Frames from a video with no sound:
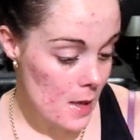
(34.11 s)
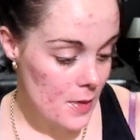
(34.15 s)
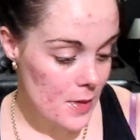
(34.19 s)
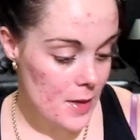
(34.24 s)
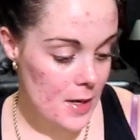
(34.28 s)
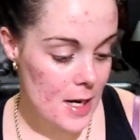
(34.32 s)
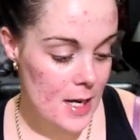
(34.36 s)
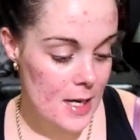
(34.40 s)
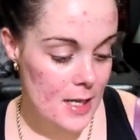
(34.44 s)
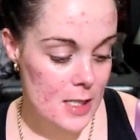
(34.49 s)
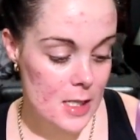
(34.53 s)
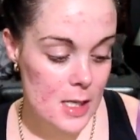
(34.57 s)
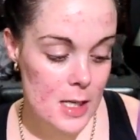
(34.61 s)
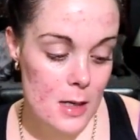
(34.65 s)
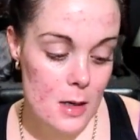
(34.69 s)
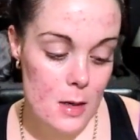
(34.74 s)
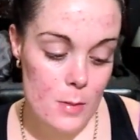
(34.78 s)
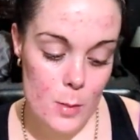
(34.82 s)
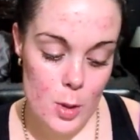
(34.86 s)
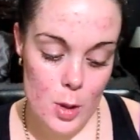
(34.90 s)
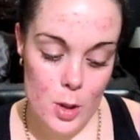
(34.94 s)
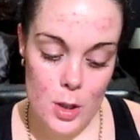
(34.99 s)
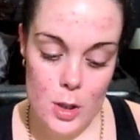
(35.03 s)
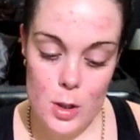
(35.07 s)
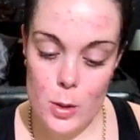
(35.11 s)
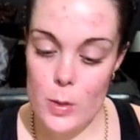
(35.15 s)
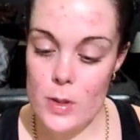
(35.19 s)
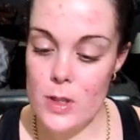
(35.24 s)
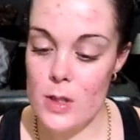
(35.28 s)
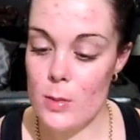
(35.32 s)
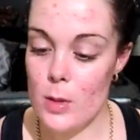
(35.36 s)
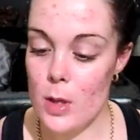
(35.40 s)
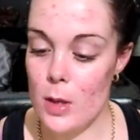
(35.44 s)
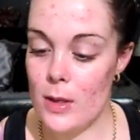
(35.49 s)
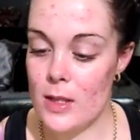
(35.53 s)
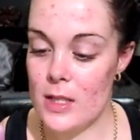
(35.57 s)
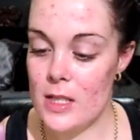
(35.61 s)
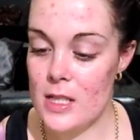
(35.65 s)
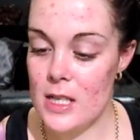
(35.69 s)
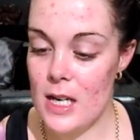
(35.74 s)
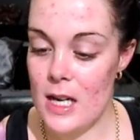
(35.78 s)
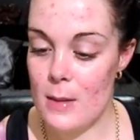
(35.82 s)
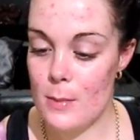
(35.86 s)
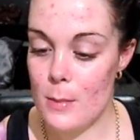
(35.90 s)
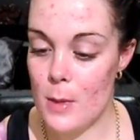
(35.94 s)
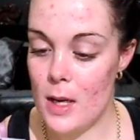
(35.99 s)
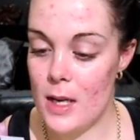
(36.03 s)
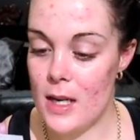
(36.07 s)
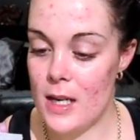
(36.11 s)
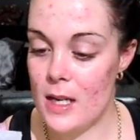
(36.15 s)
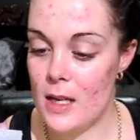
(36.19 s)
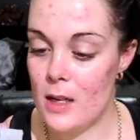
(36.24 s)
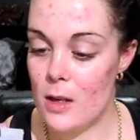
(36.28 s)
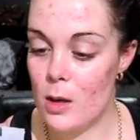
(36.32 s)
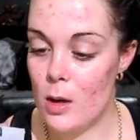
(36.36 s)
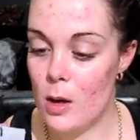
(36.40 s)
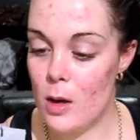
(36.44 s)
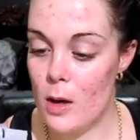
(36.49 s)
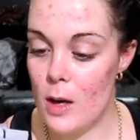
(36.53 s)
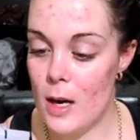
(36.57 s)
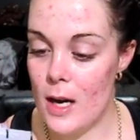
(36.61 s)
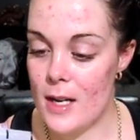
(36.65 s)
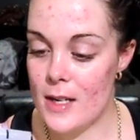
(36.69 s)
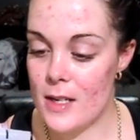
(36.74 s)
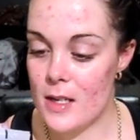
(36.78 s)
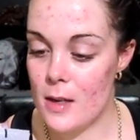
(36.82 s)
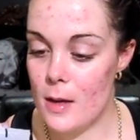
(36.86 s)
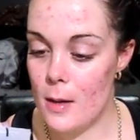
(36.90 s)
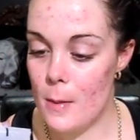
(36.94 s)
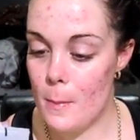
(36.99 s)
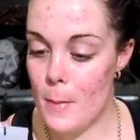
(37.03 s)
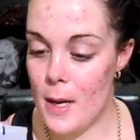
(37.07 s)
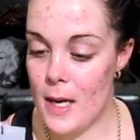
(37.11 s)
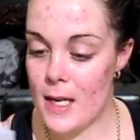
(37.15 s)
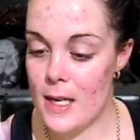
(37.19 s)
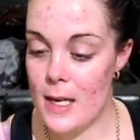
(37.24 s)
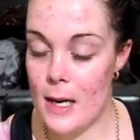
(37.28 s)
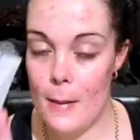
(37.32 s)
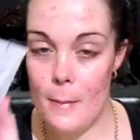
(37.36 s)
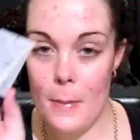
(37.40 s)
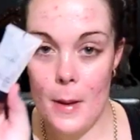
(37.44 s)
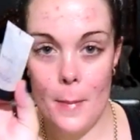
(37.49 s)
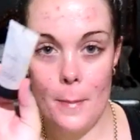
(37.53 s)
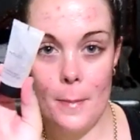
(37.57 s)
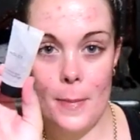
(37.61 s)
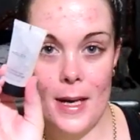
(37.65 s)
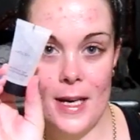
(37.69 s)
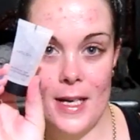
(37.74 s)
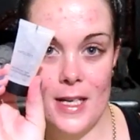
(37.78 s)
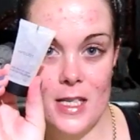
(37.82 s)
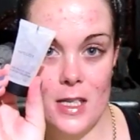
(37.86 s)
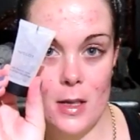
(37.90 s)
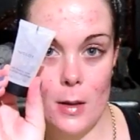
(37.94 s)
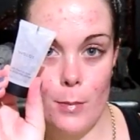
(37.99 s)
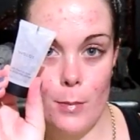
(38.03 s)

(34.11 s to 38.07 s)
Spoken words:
The next thing I'm going to do is I'm going to take my Inglow Under Makeup Base